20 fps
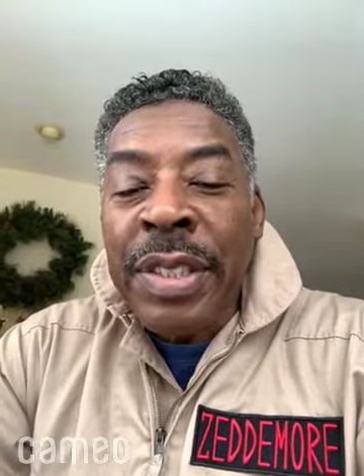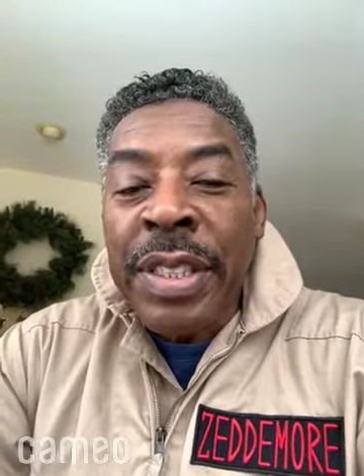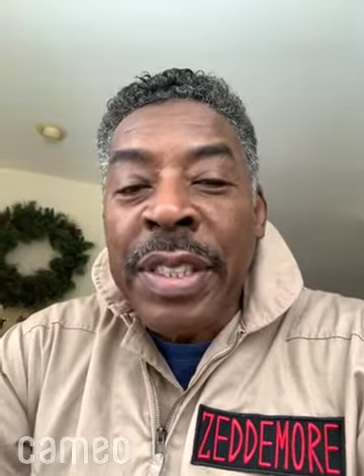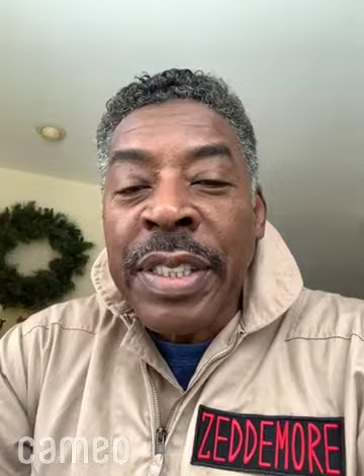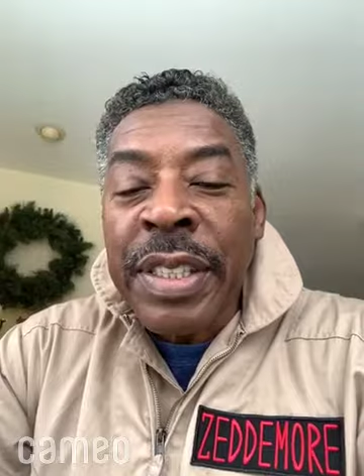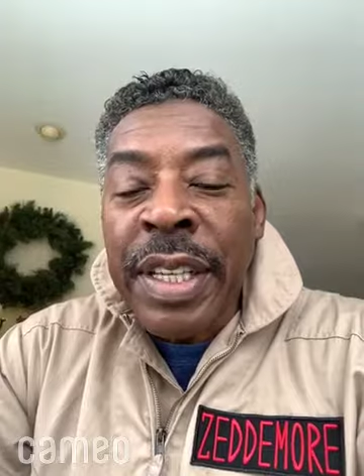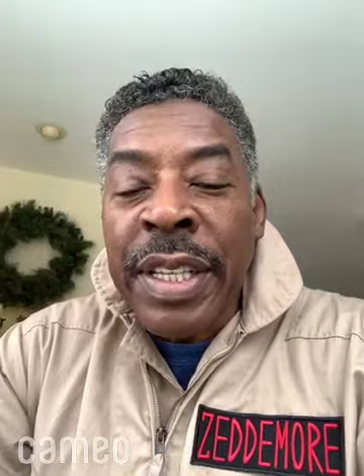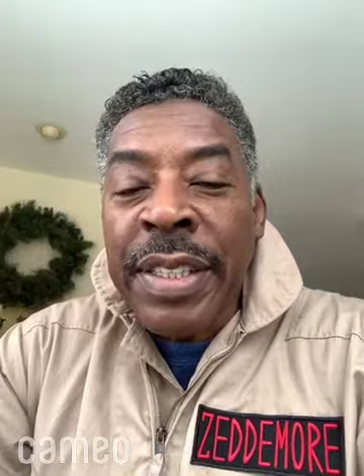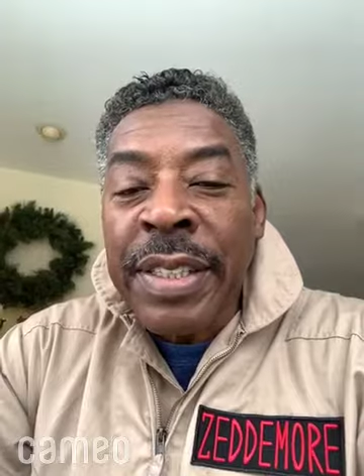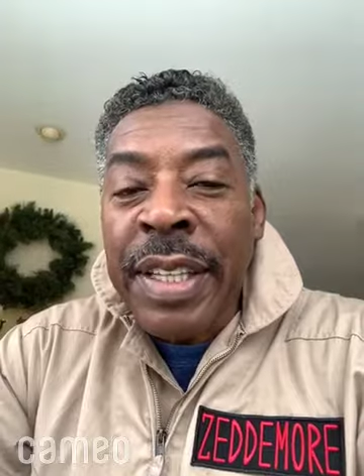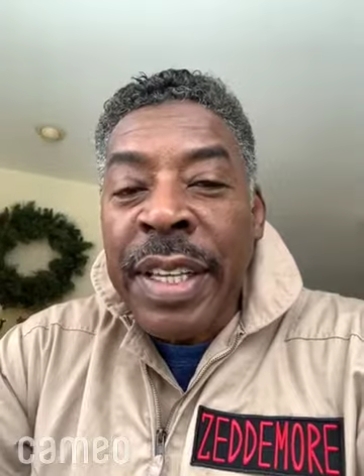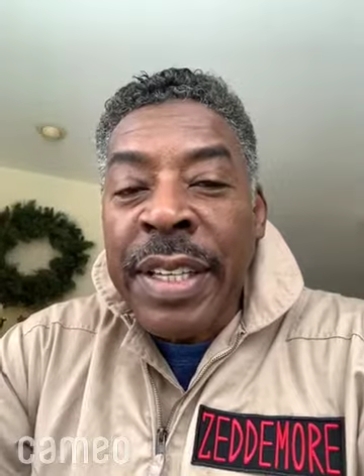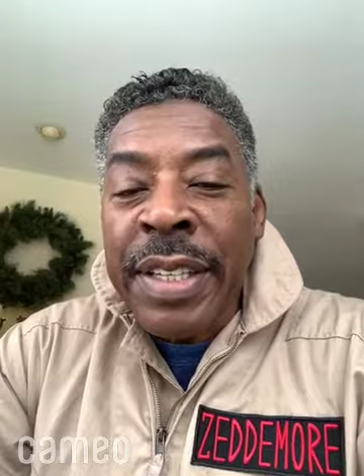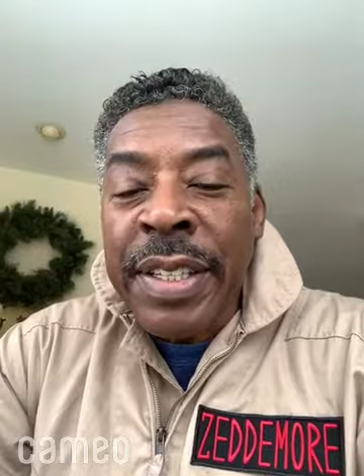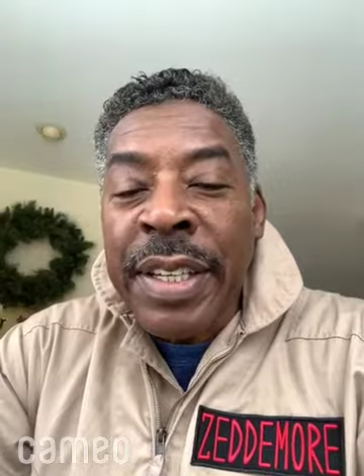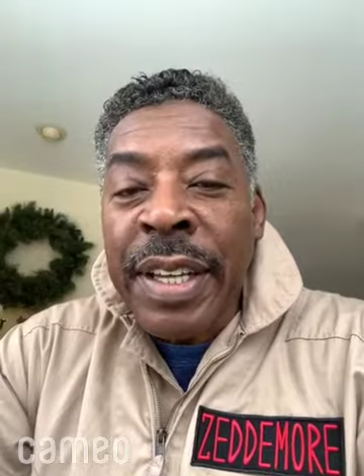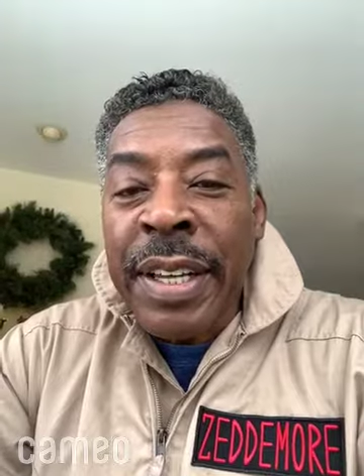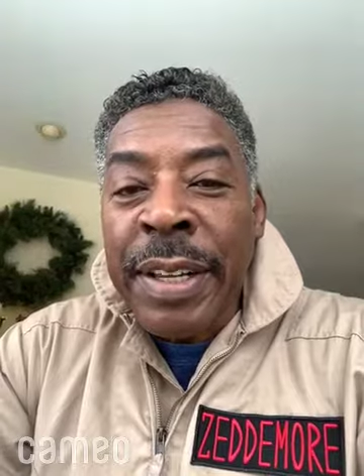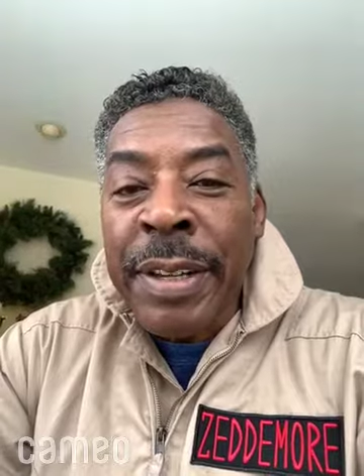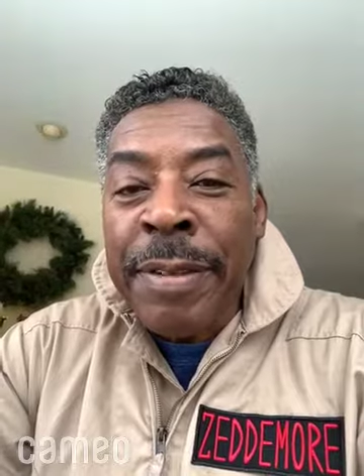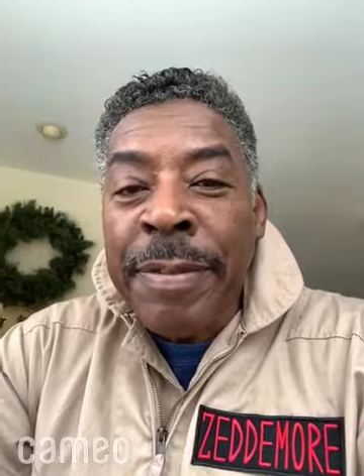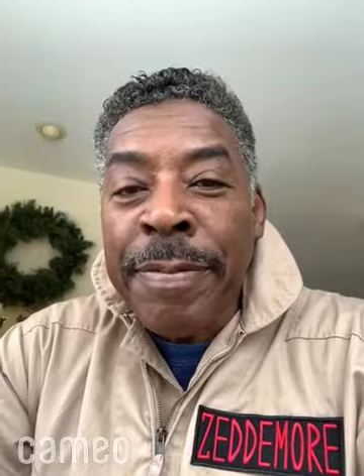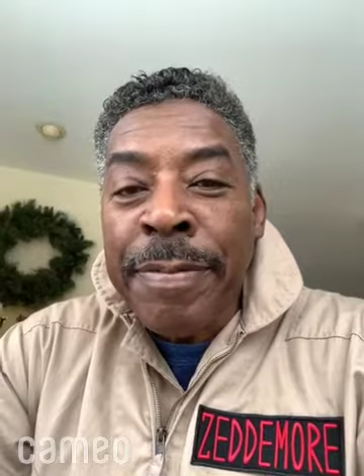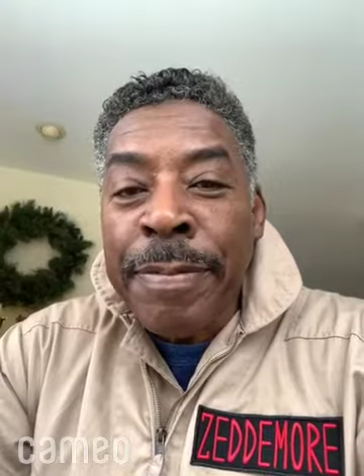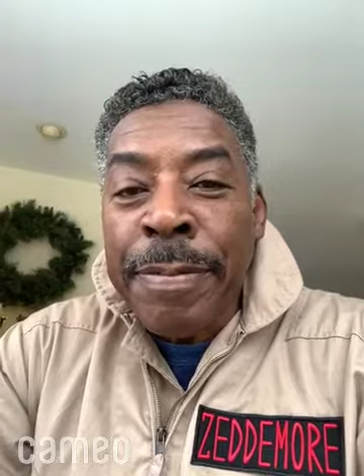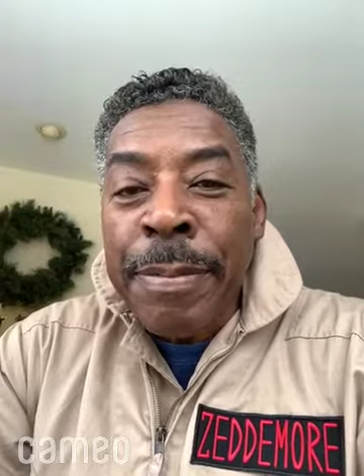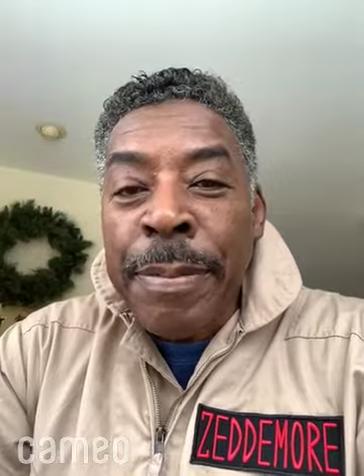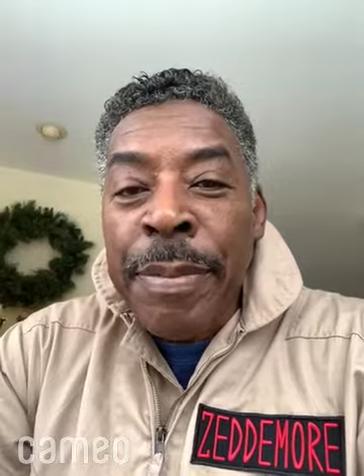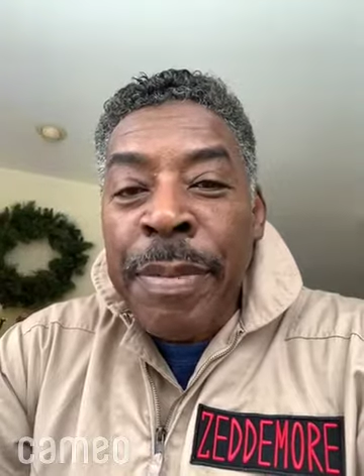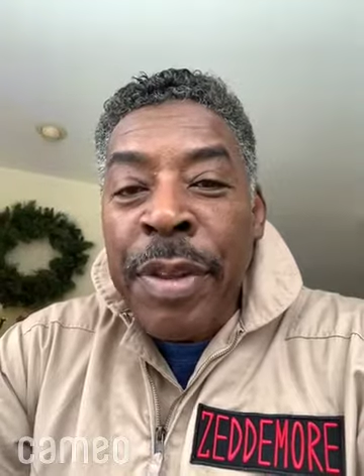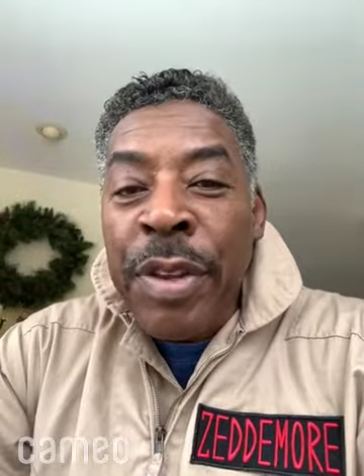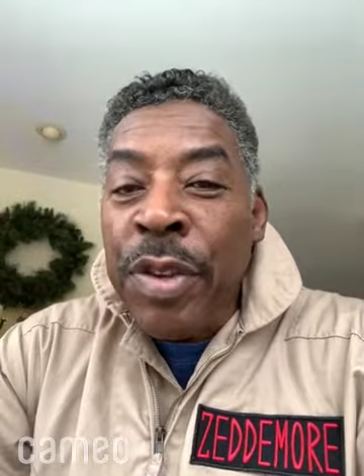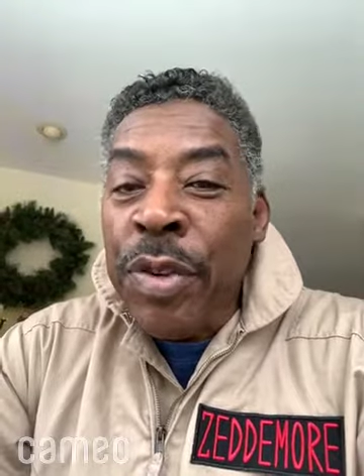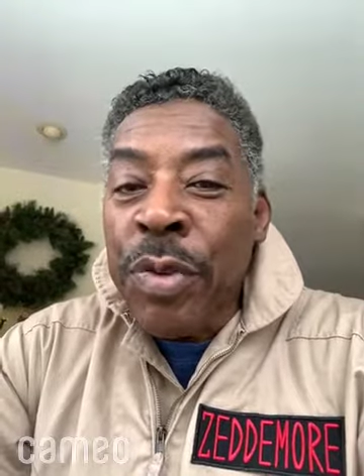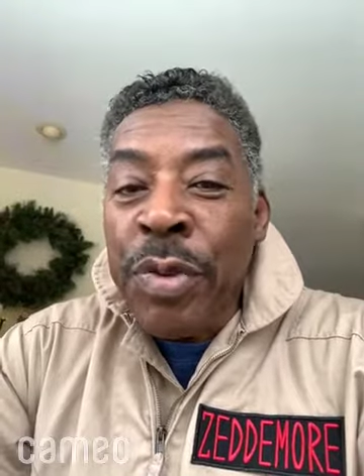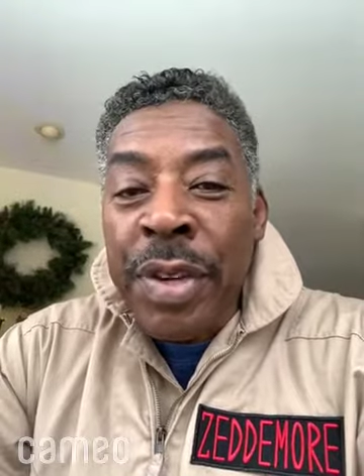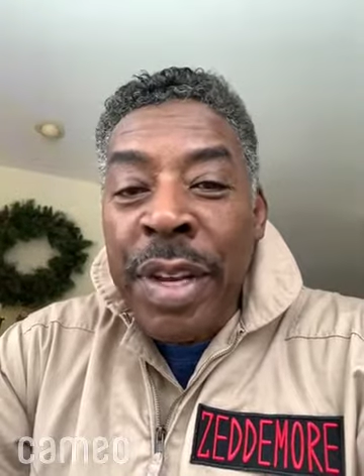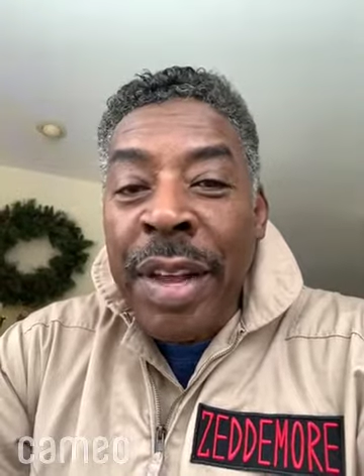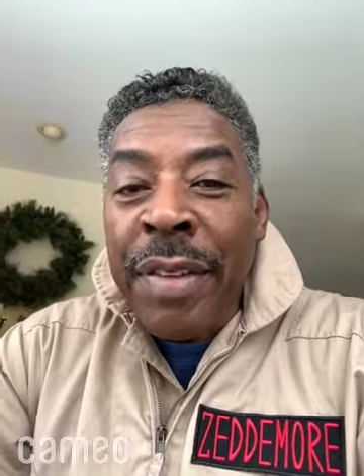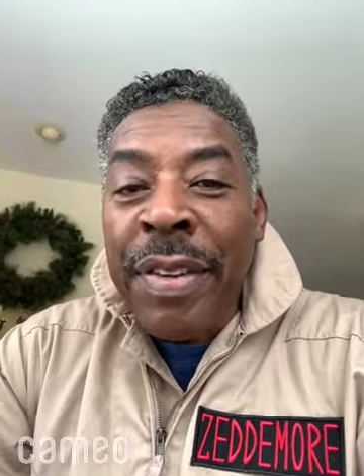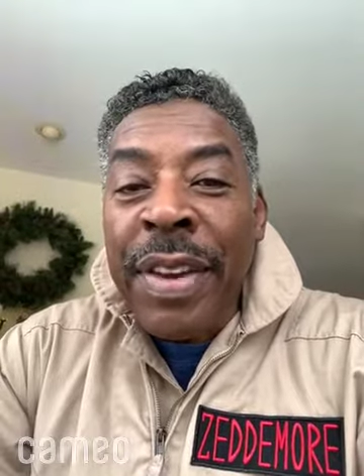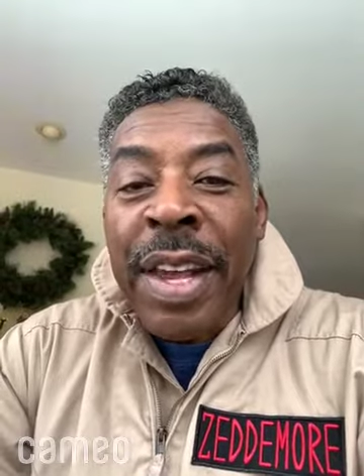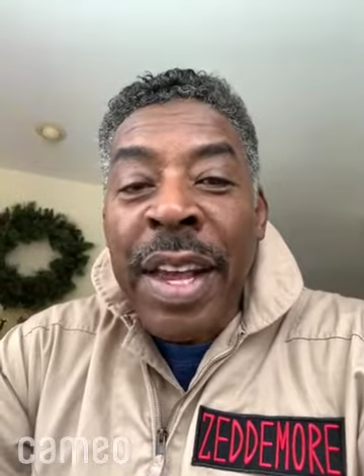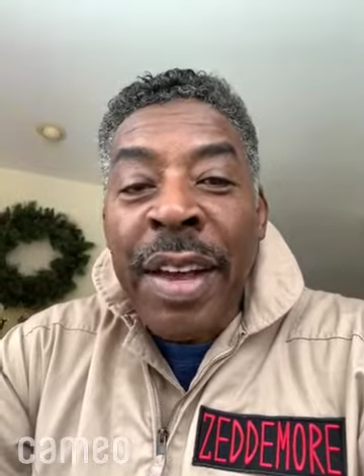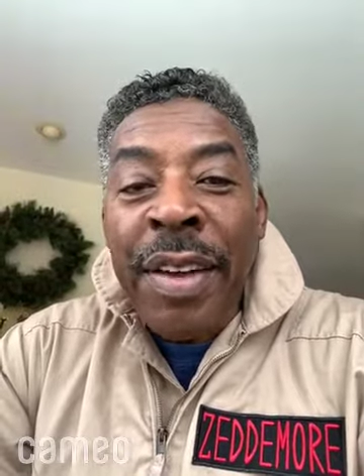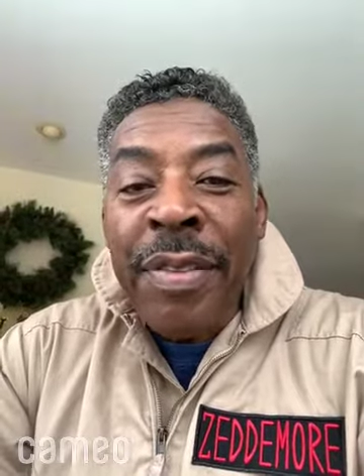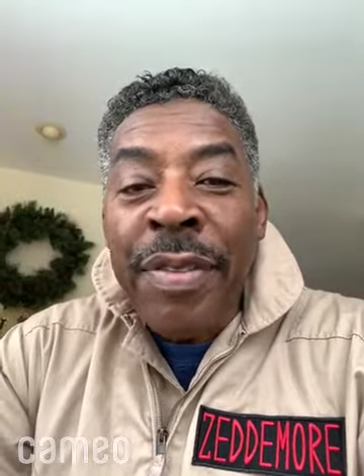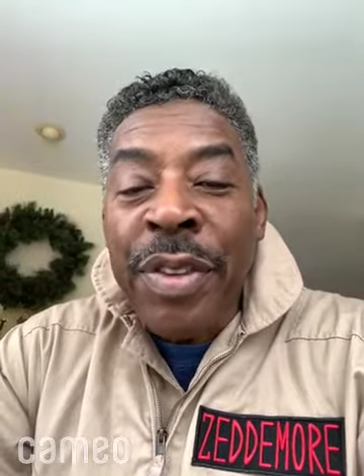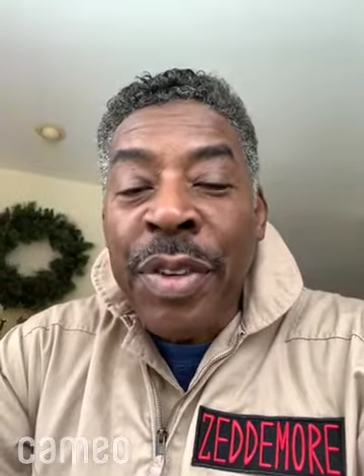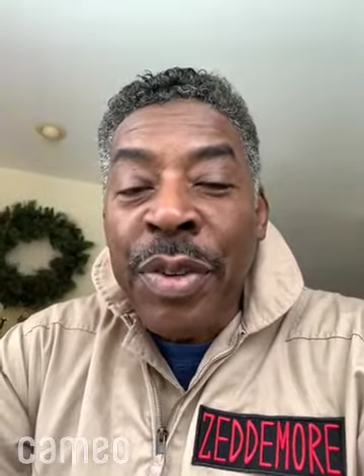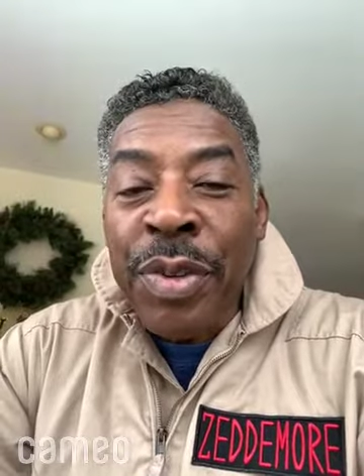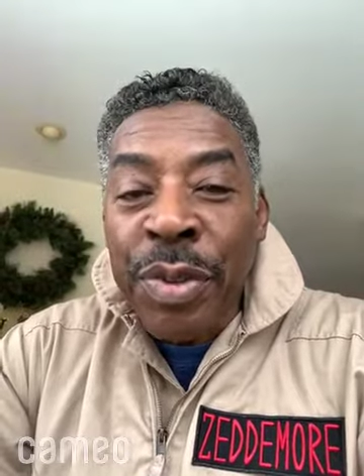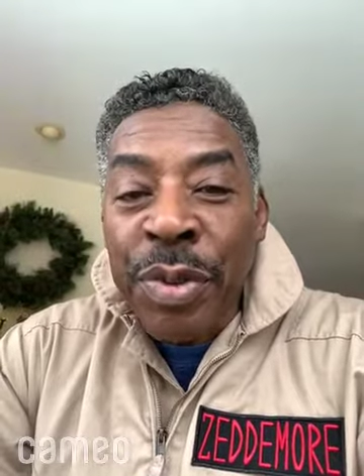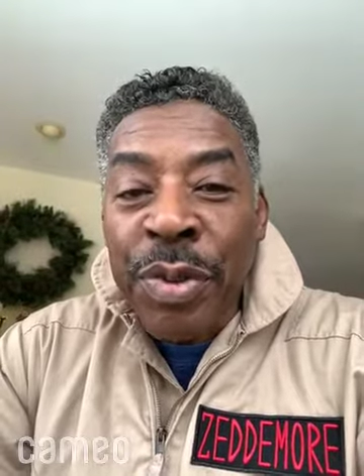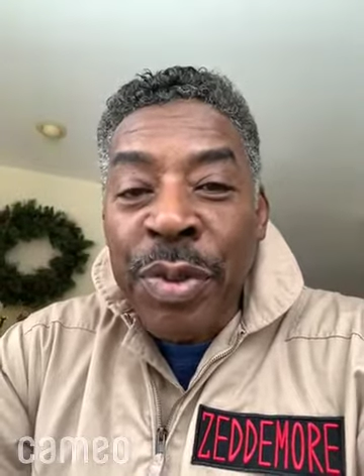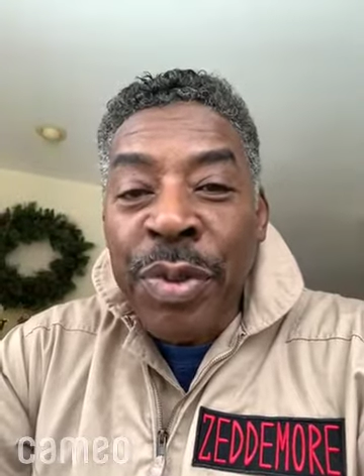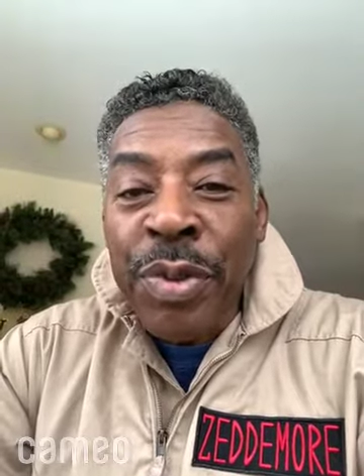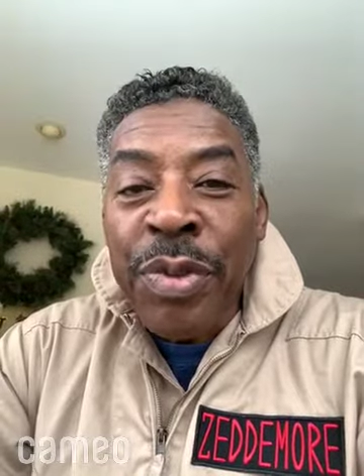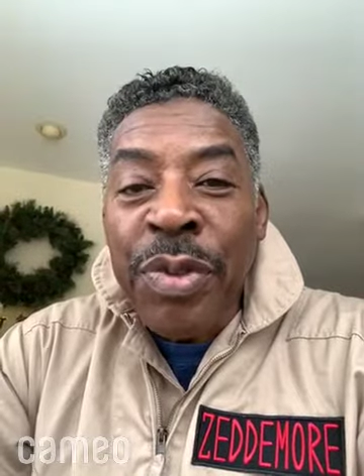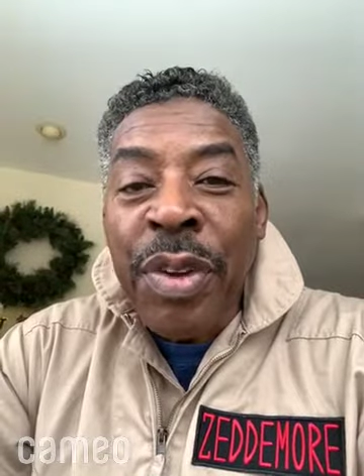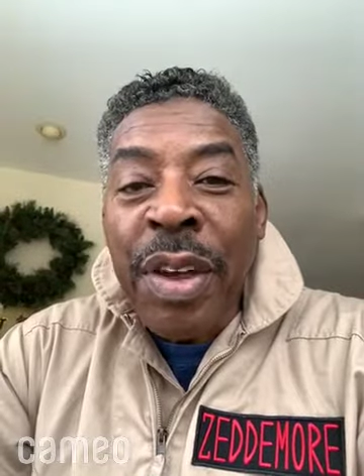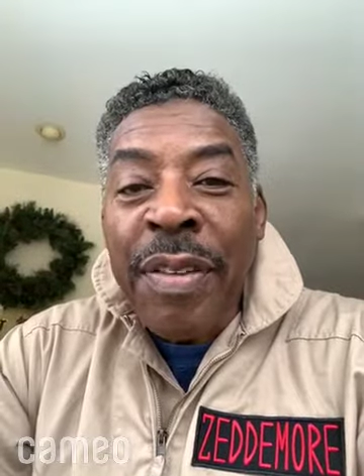She says that you definitely have the tools,